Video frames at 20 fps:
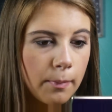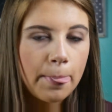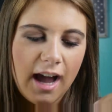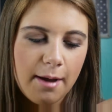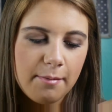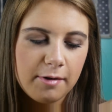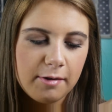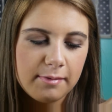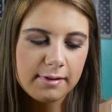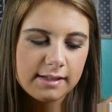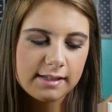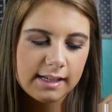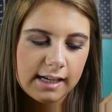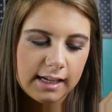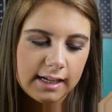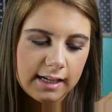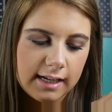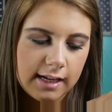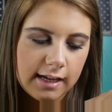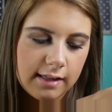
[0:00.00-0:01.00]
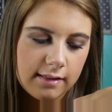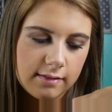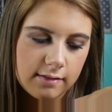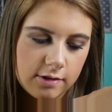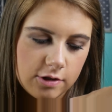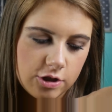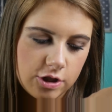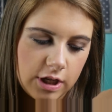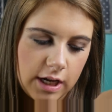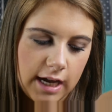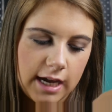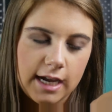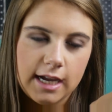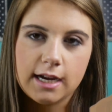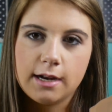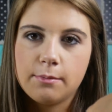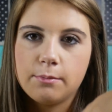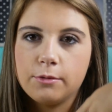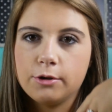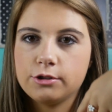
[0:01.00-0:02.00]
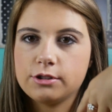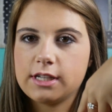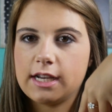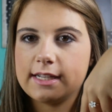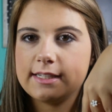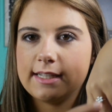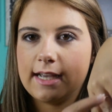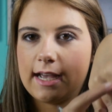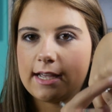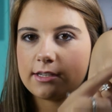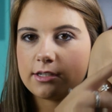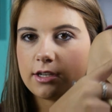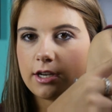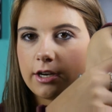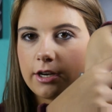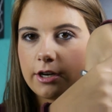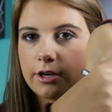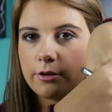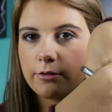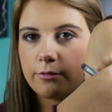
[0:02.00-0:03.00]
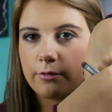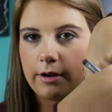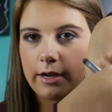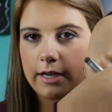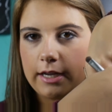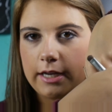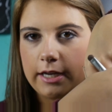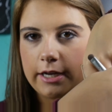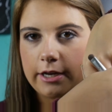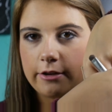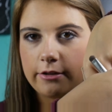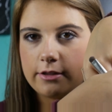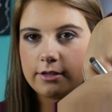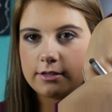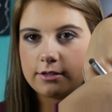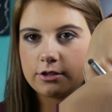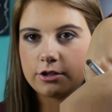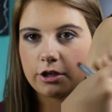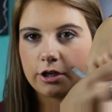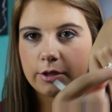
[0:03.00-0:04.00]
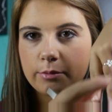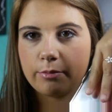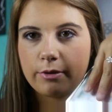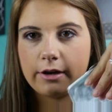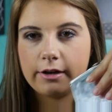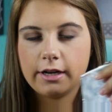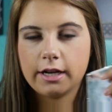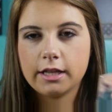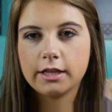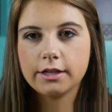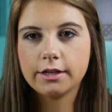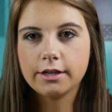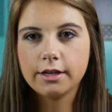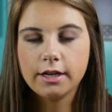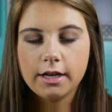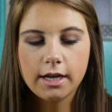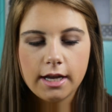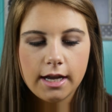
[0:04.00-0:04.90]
I'm going to be taking the shade Multitasker right here, this dark brown color,